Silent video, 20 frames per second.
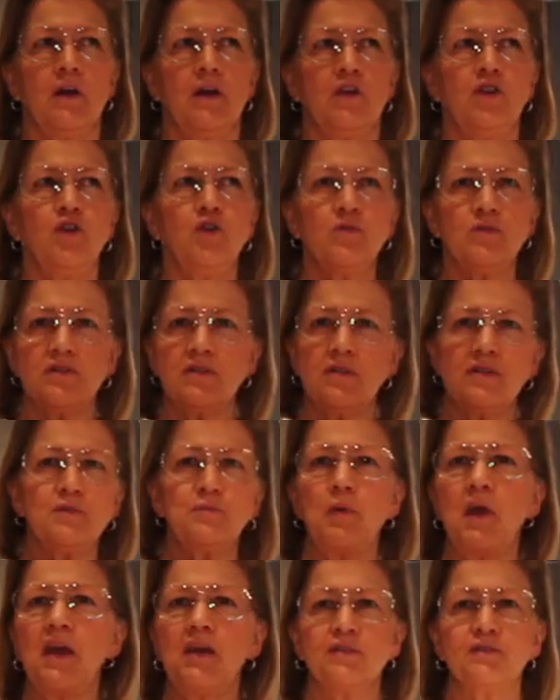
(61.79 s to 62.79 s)
use these
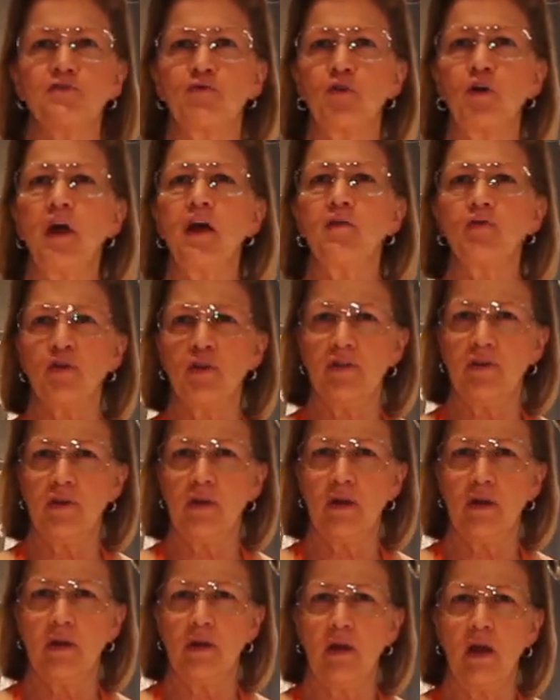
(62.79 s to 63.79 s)
pans for
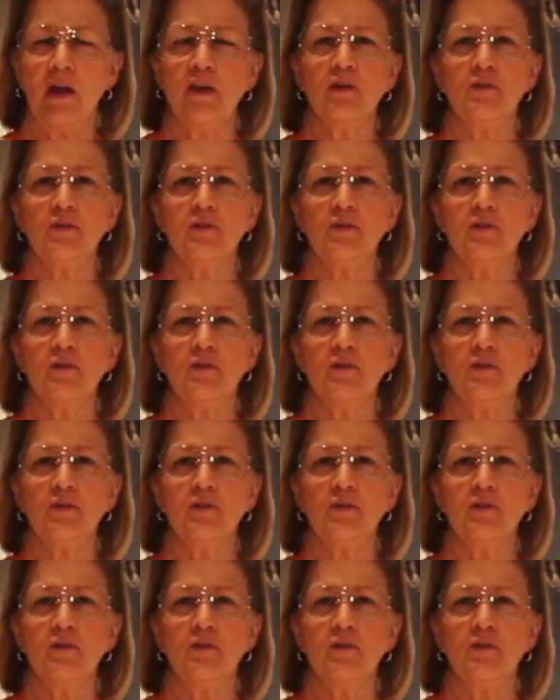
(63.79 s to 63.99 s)
everything. I